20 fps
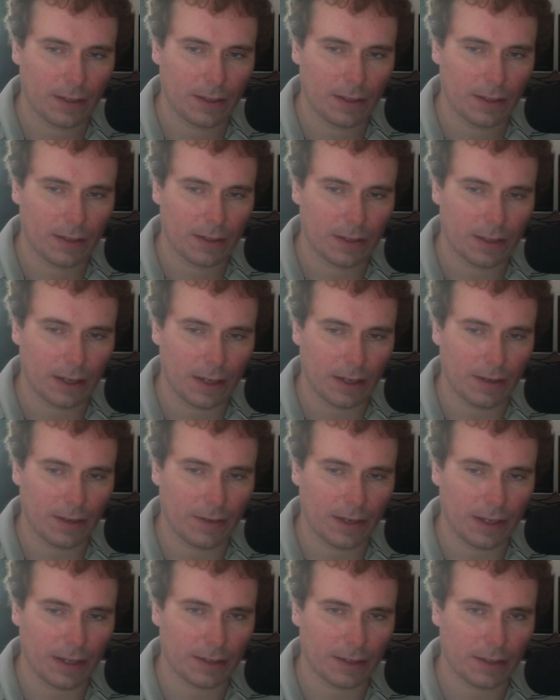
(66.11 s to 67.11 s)
sine of
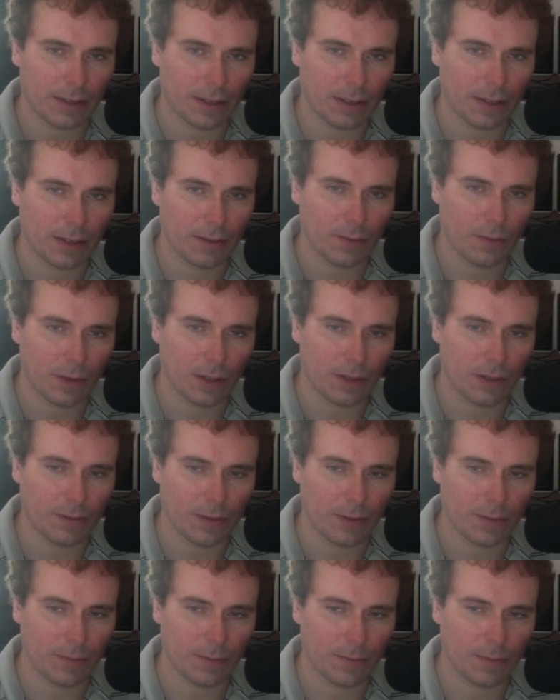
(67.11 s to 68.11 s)
x on one of
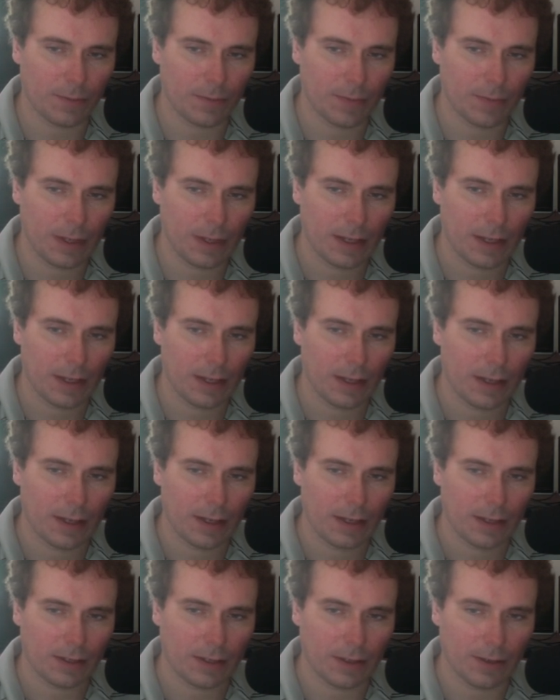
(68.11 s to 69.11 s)
them.
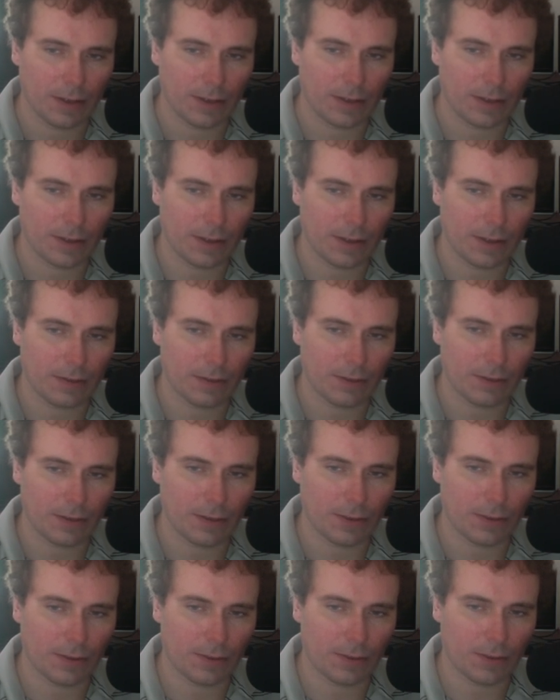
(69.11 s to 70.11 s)
So this is equal
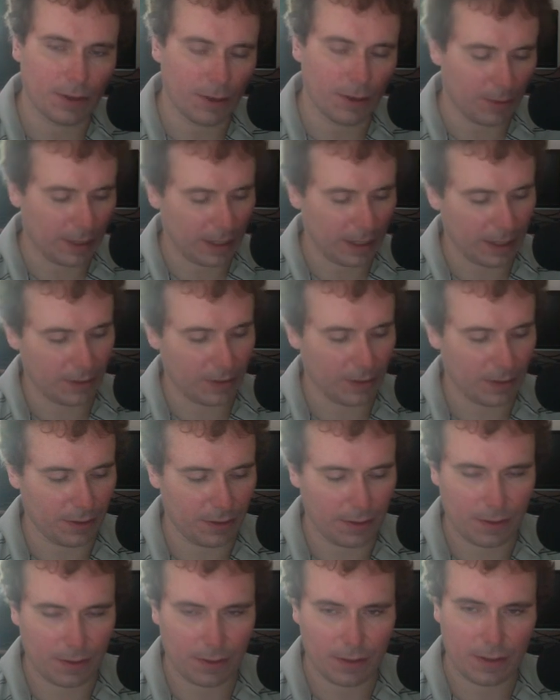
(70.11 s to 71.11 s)
to cotangent
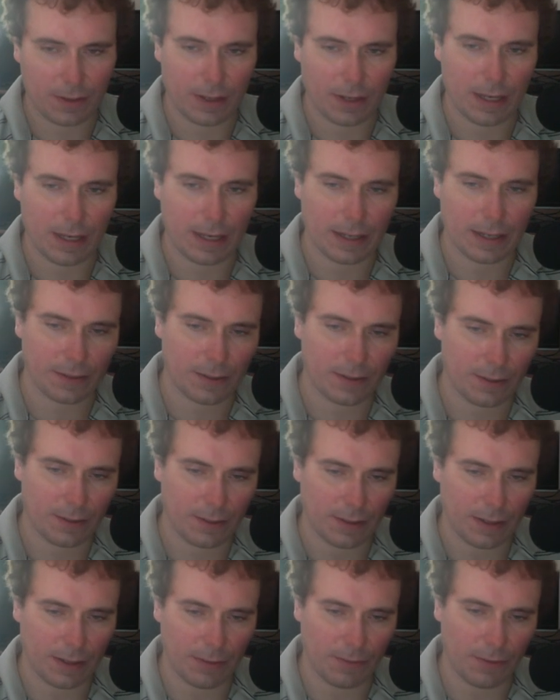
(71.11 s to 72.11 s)

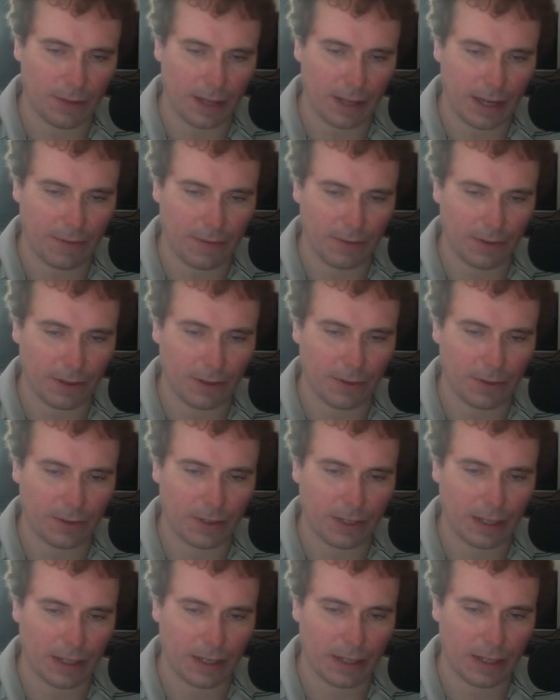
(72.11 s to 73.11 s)
x, and then we'll have our
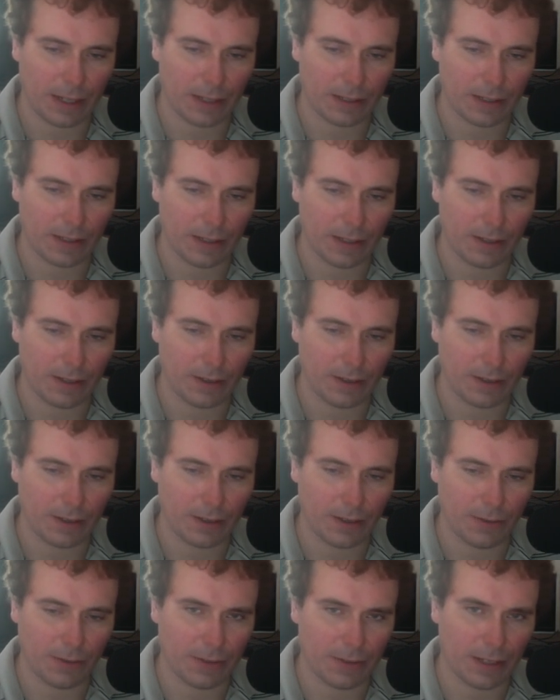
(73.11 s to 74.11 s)
cosine x, and then our
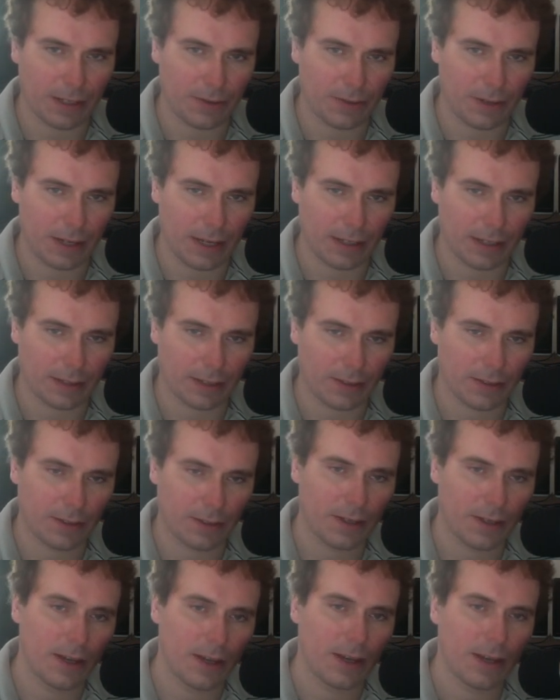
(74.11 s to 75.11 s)
cotangent x,
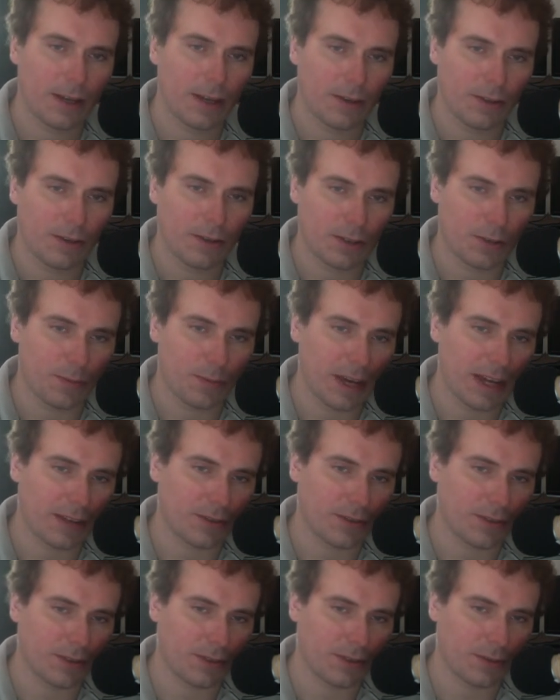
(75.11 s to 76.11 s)
which
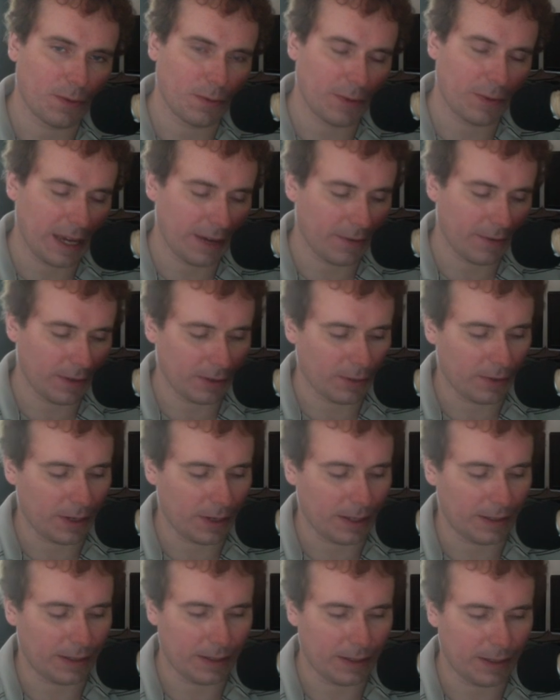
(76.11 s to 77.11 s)
matches what we have on the
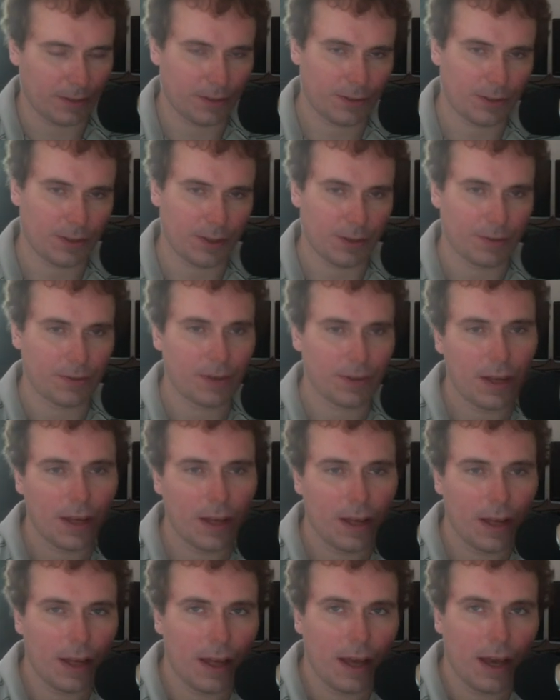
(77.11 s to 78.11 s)
right there. So
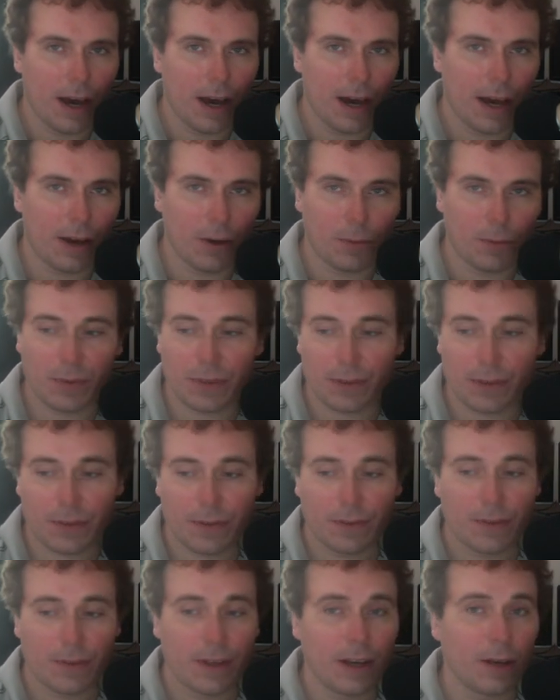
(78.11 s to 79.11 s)
I hope
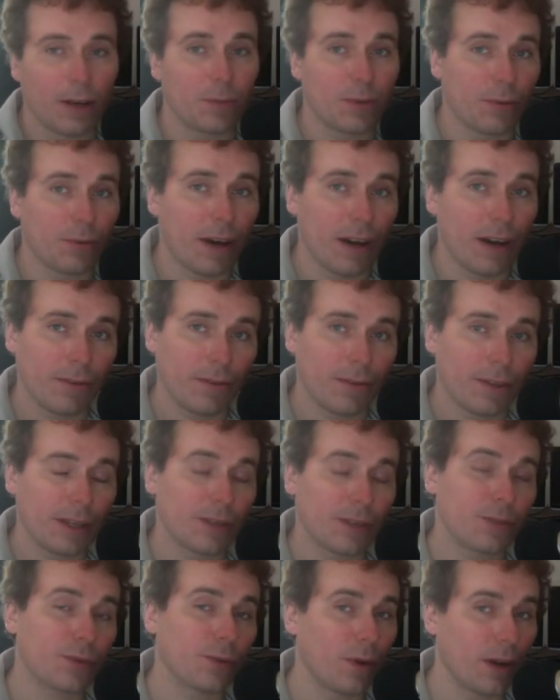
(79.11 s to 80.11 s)
this helps you out.
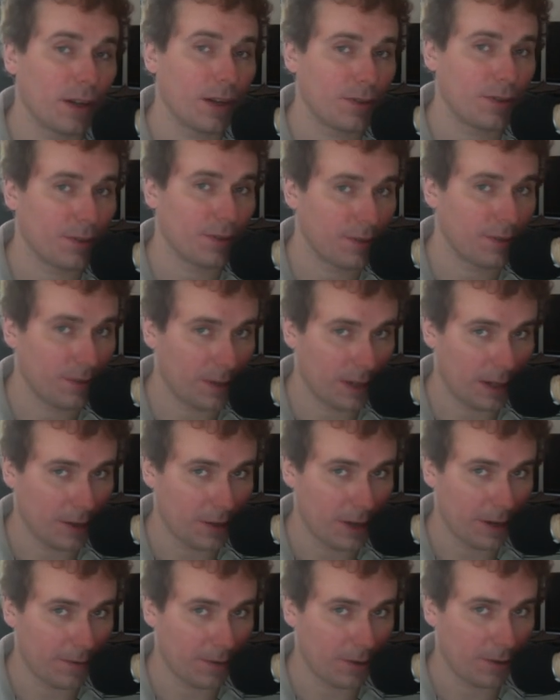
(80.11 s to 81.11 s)
Thanks for watching, and
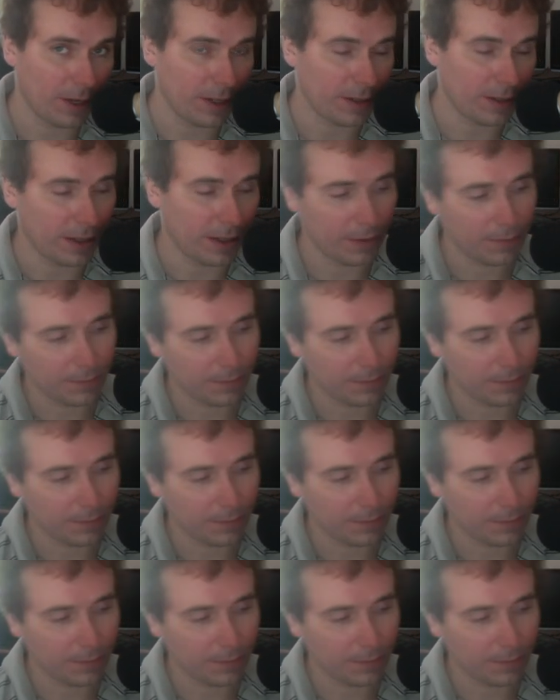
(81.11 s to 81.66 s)
you have a great day.